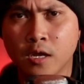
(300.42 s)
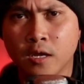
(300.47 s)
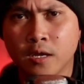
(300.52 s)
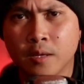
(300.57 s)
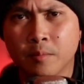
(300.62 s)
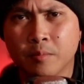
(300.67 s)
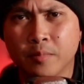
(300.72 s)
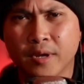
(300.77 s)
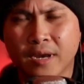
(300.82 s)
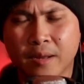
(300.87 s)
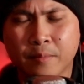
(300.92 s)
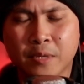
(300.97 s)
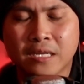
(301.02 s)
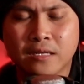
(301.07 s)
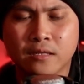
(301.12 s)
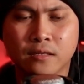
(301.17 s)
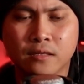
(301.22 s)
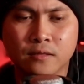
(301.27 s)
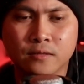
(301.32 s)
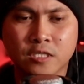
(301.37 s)
But I
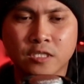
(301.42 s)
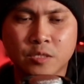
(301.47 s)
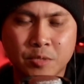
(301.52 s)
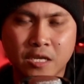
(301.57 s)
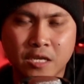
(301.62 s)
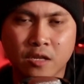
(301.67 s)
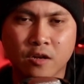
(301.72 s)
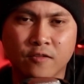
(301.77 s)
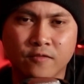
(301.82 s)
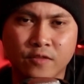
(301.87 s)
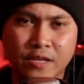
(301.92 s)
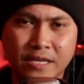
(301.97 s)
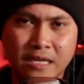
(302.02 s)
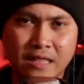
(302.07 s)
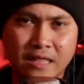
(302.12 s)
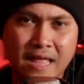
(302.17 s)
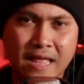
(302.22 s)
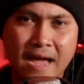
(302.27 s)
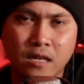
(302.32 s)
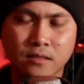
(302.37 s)
mean, speaking of, like, in
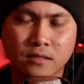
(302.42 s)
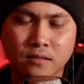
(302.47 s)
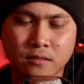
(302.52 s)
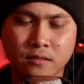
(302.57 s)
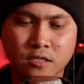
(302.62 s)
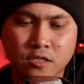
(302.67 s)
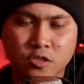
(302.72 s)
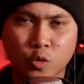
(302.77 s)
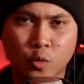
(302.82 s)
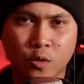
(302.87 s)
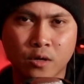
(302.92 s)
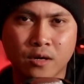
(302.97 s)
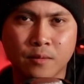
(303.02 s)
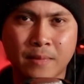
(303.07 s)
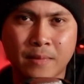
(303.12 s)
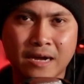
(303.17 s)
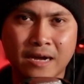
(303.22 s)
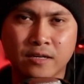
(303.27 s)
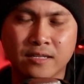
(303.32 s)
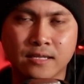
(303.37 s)
that short
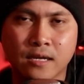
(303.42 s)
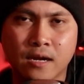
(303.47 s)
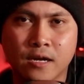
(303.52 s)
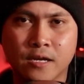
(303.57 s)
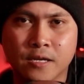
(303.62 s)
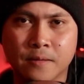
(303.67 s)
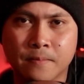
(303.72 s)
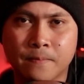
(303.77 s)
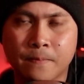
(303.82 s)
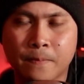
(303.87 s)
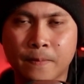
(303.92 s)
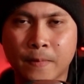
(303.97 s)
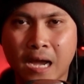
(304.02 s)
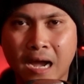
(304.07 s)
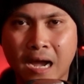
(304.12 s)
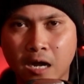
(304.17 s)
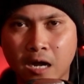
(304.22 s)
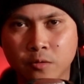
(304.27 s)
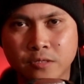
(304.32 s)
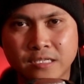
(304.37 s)
amount of time,
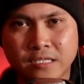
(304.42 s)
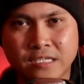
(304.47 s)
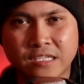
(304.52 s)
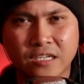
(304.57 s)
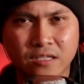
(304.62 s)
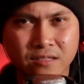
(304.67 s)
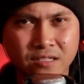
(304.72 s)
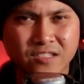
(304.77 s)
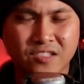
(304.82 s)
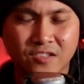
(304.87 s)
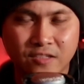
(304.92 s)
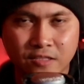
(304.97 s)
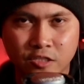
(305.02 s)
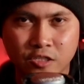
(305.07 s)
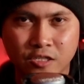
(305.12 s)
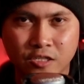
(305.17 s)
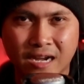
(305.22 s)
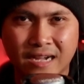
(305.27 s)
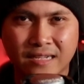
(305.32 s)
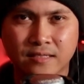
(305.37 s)
how serious did you
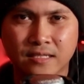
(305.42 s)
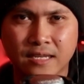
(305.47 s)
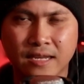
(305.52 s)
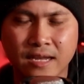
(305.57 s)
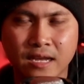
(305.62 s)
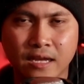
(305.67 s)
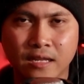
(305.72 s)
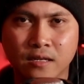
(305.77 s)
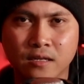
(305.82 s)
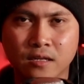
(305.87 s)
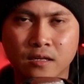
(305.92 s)
guys get?